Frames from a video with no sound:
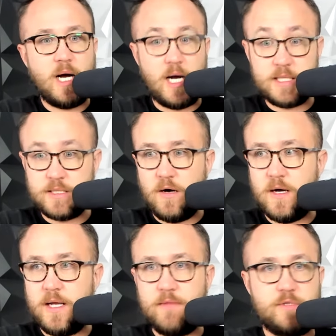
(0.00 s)
I
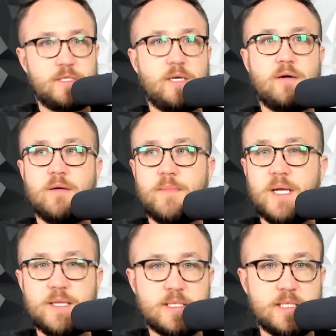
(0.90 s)
saw it and was like, oh
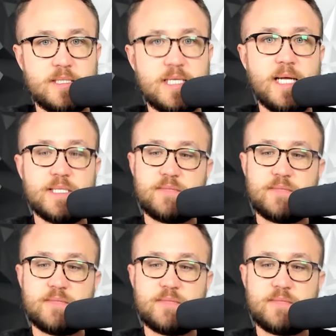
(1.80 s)
man, that's intense,